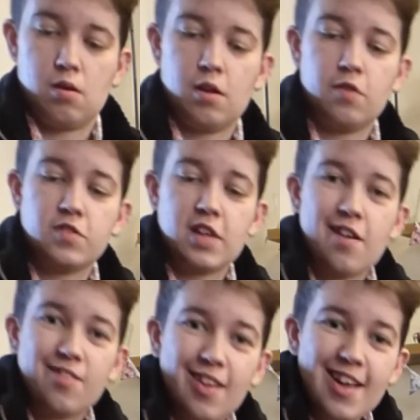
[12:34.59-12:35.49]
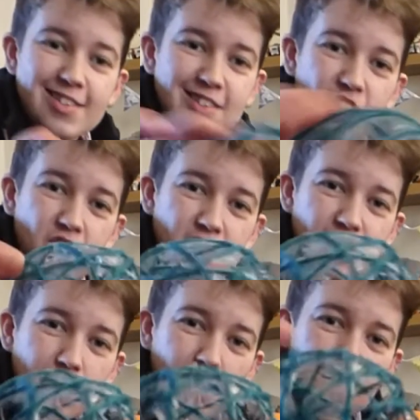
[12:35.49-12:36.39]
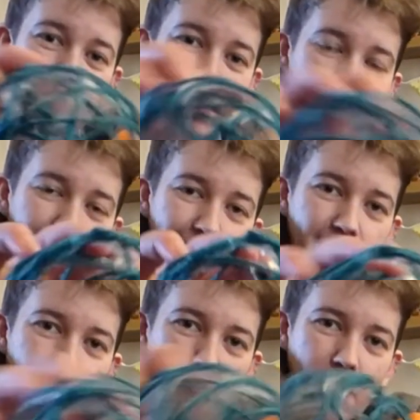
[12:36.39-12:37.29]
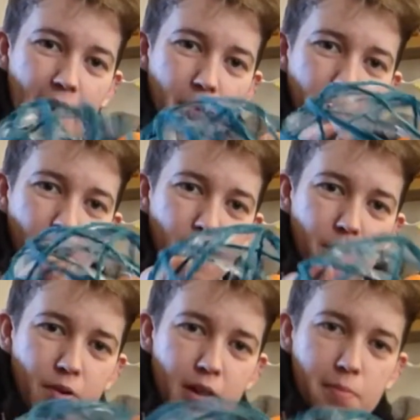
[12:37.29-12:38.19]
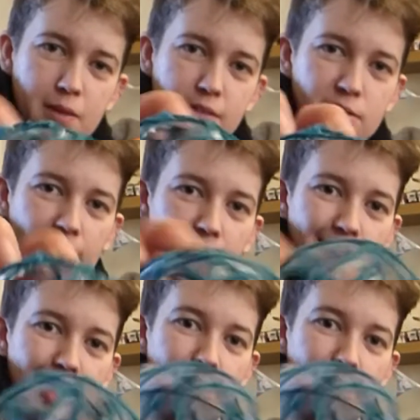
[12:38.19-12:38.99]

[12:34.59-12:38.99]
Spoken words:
Obviously I've still got some glue to clear out from there, but I'm pretty pleased with that.